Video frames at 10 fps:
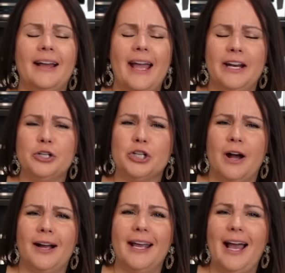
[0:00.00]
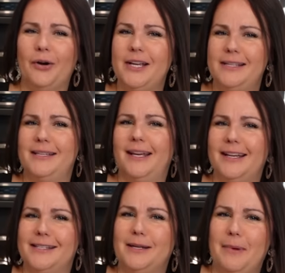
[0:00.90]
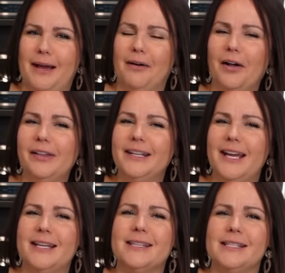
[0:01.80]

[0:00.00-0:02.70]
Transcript: And it's shocking how easy it is to make a hollandaise.